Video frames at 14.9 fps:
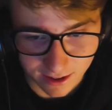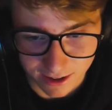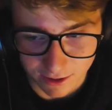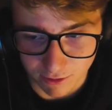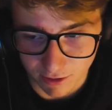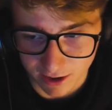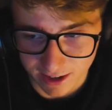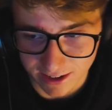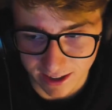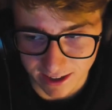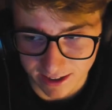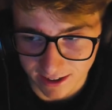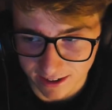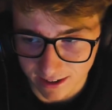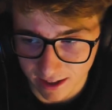like you're fucking
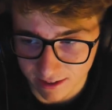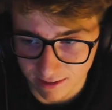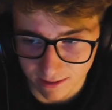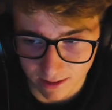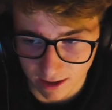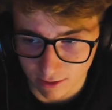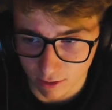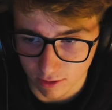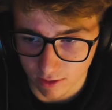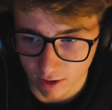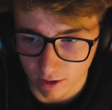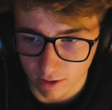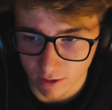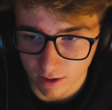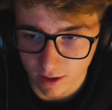naked. That's your
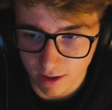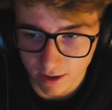style.